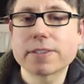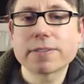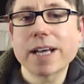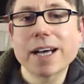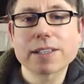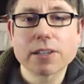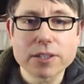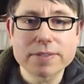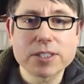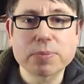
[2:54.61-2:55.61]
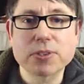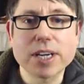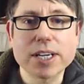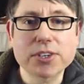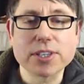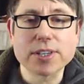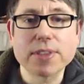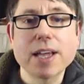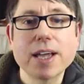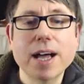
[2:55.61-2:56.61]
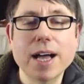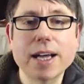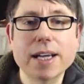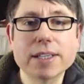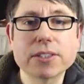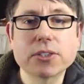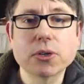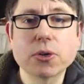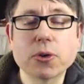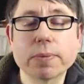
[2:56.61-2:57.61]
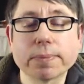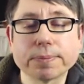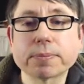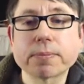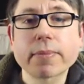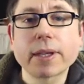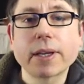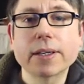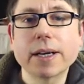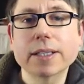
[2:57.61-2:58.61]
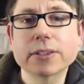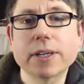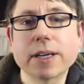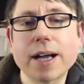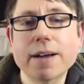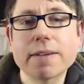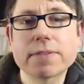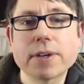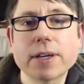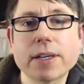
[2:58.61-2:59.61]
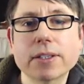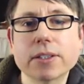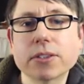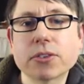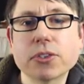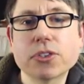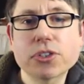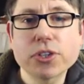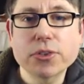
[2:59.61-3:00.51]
had a lot of inspiration and you have to choose